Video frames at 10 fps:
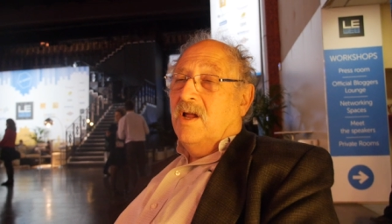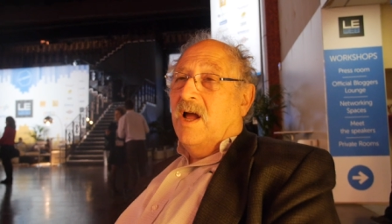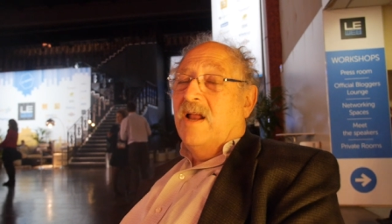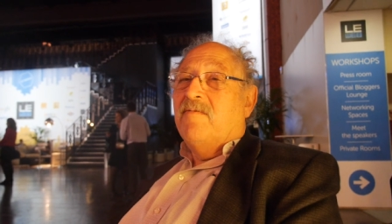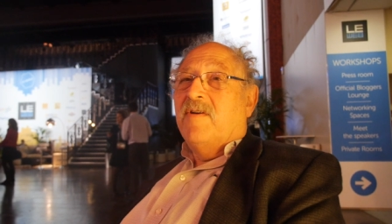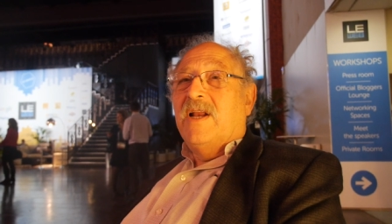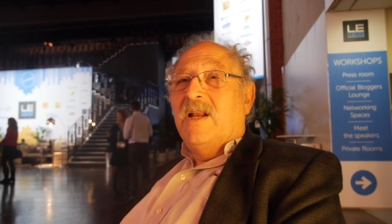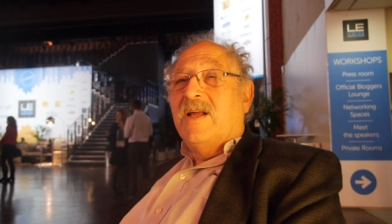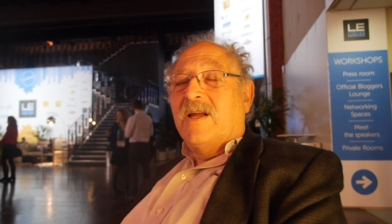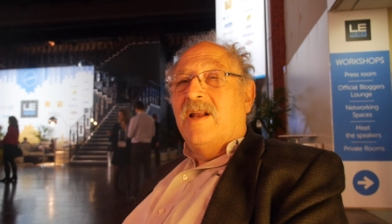
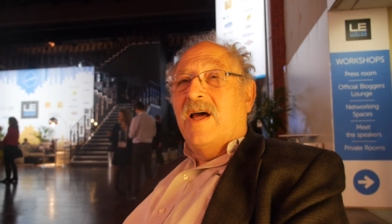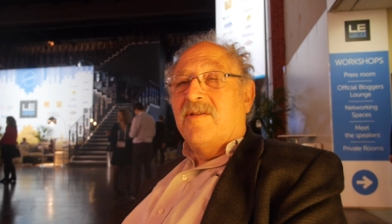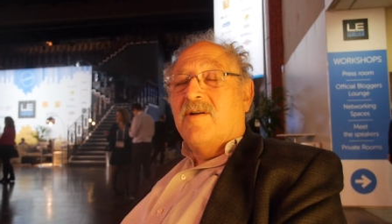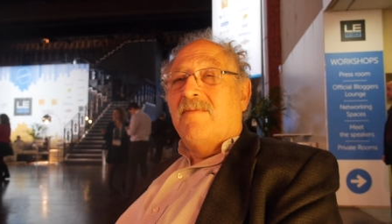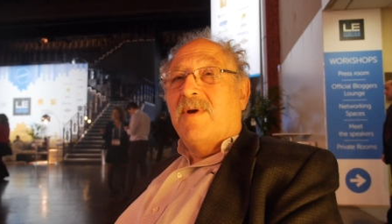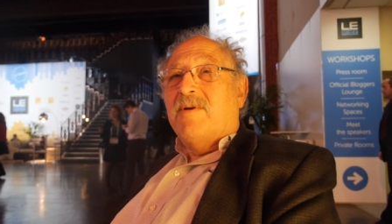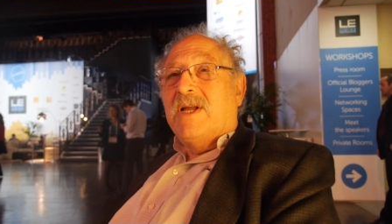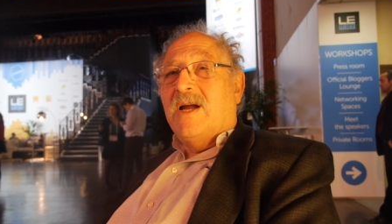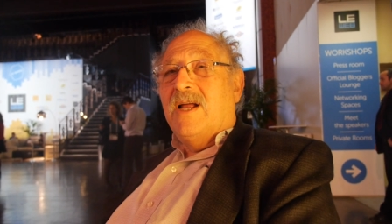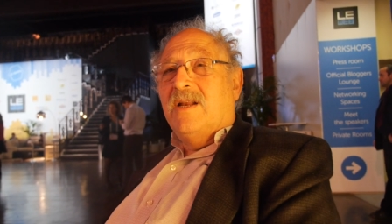unveiling another
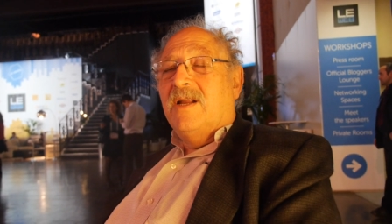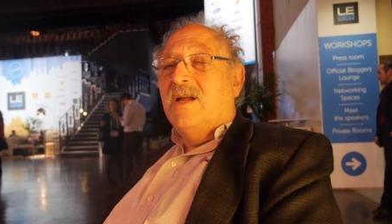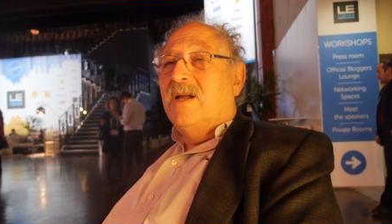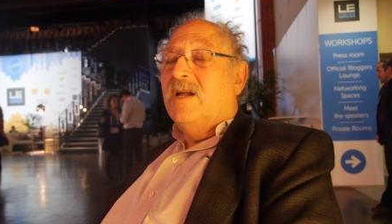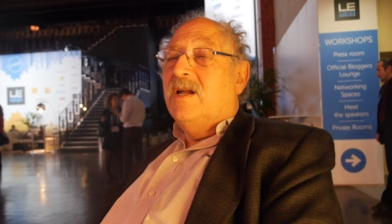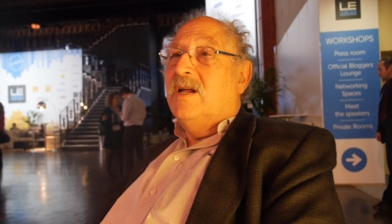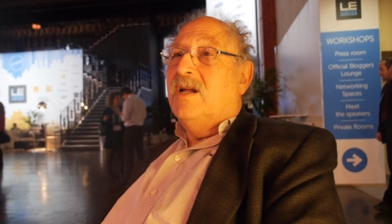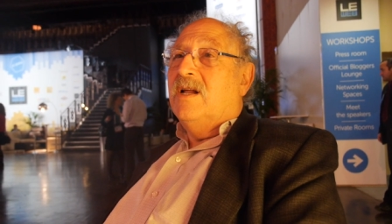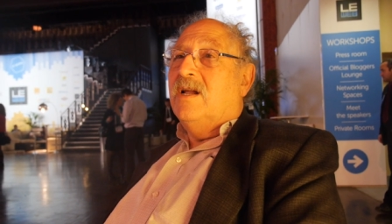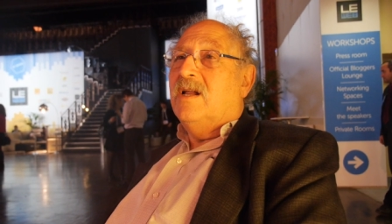American uh,
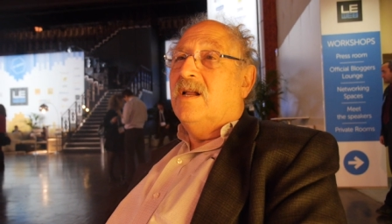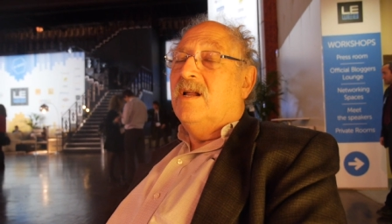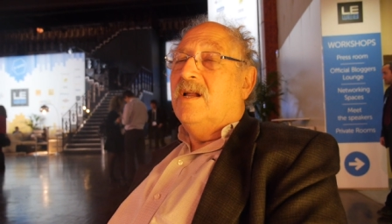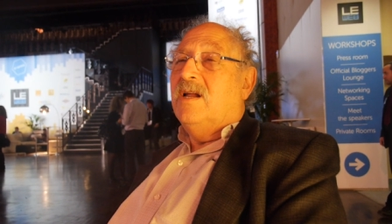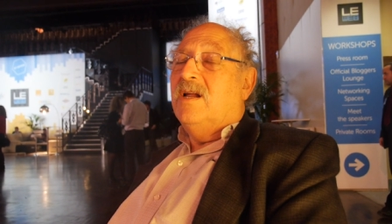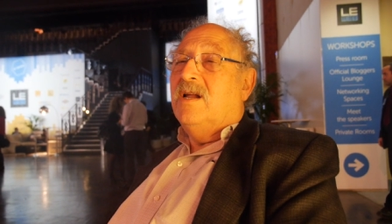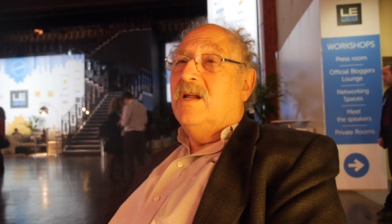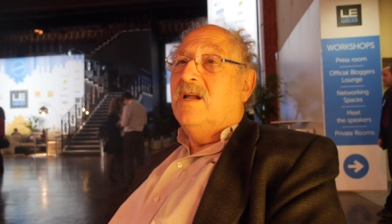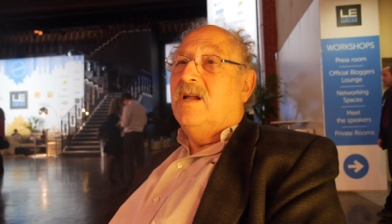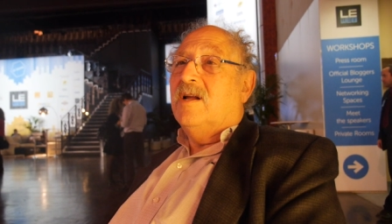
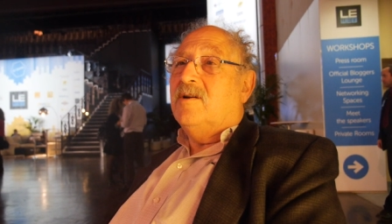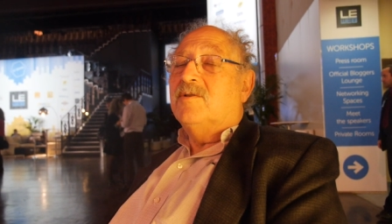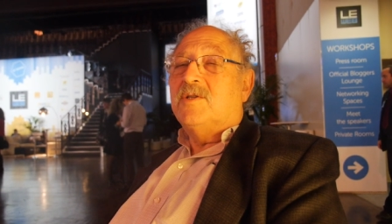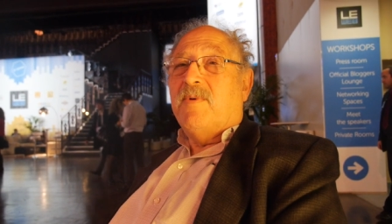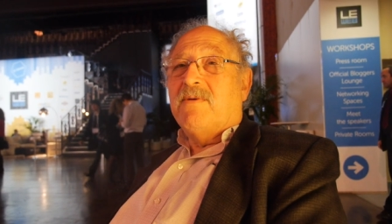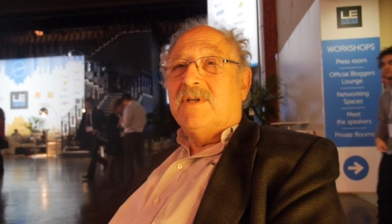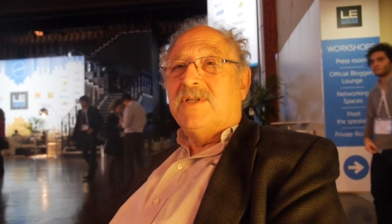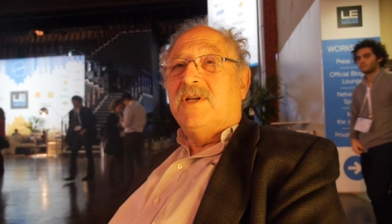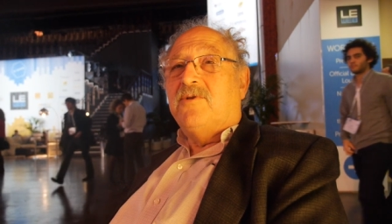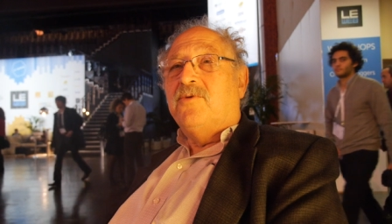uh,
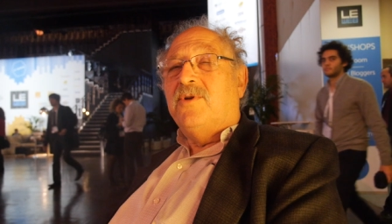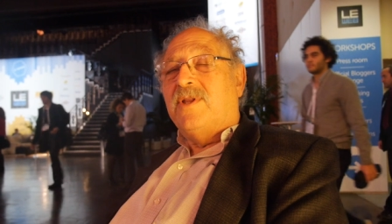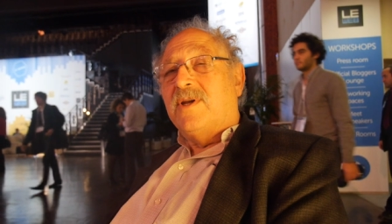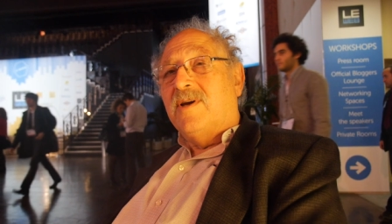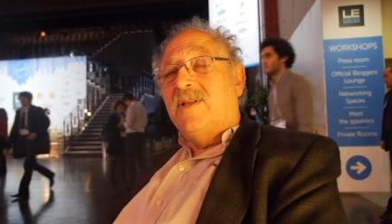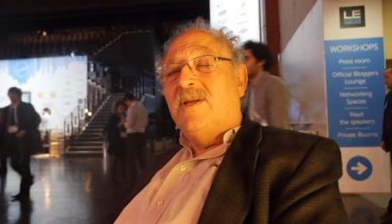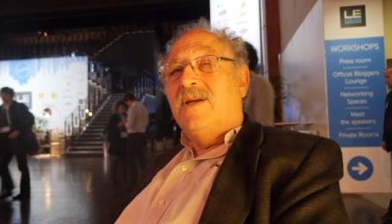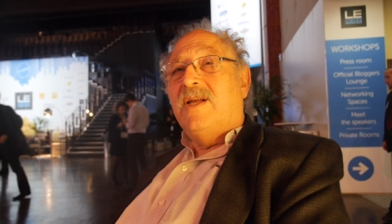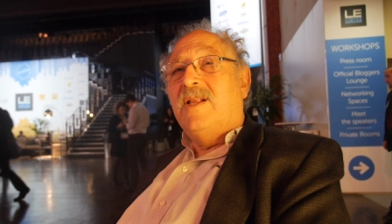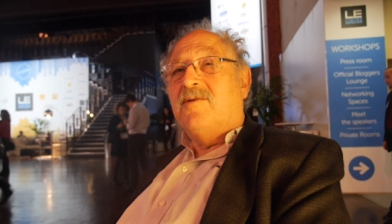conspiracy to deter
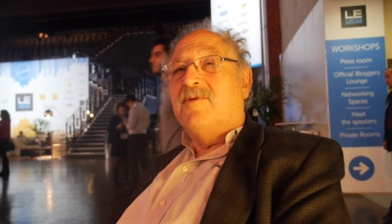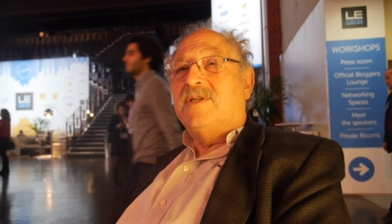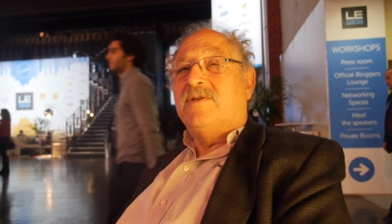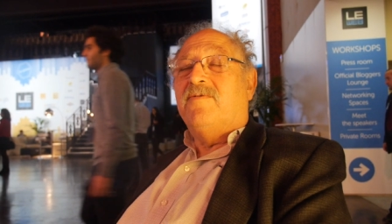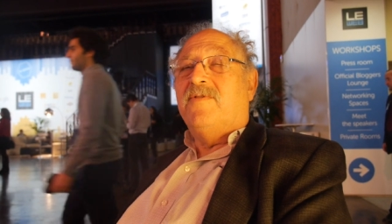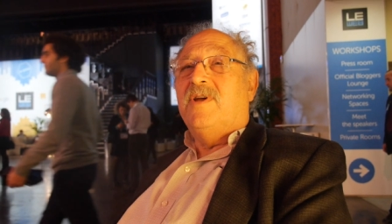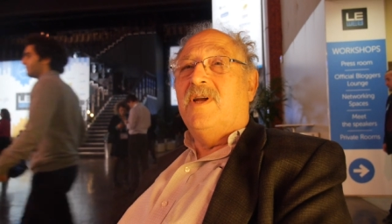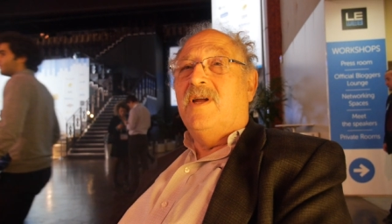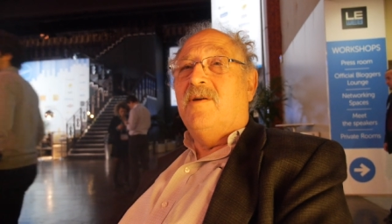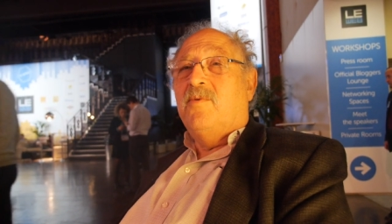the interest of
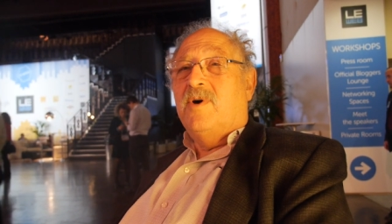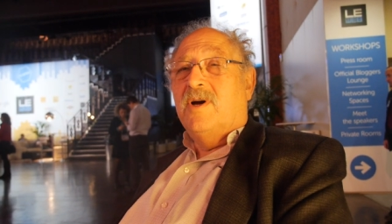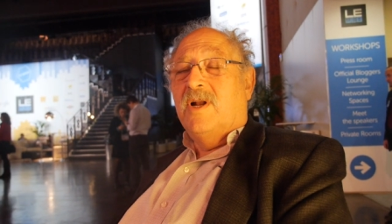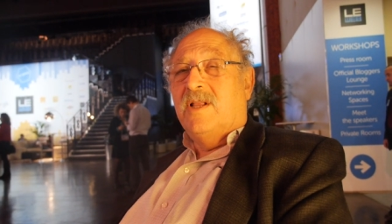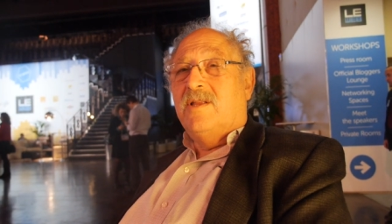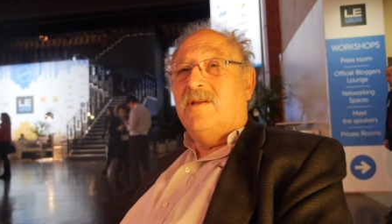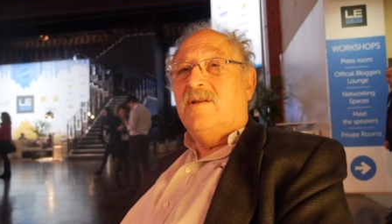the world